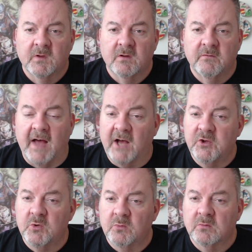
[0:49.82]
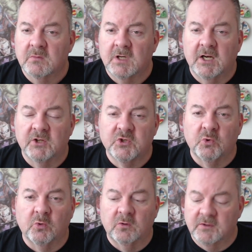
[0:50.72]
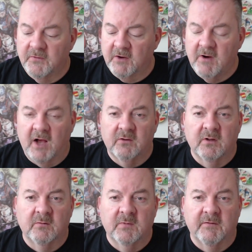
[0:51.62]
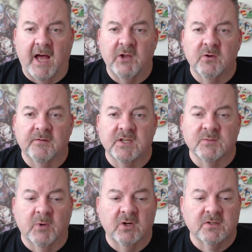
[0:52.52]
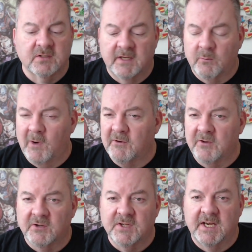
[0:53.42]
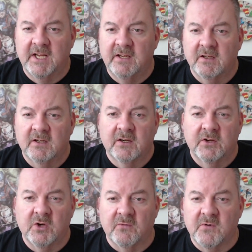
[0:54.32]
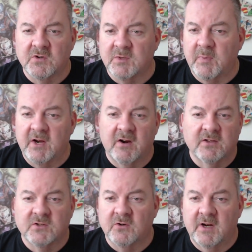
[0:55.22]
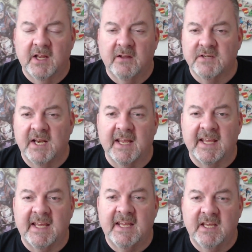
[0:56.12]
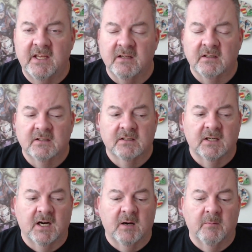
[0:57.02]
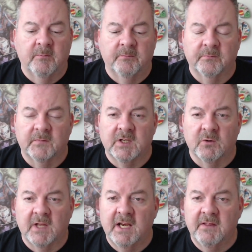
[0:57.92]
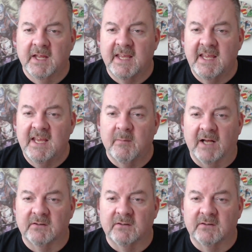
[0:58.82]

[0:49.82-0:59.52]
value tool to figure out the value of these books and whether there's any first appearance or any key, anything key about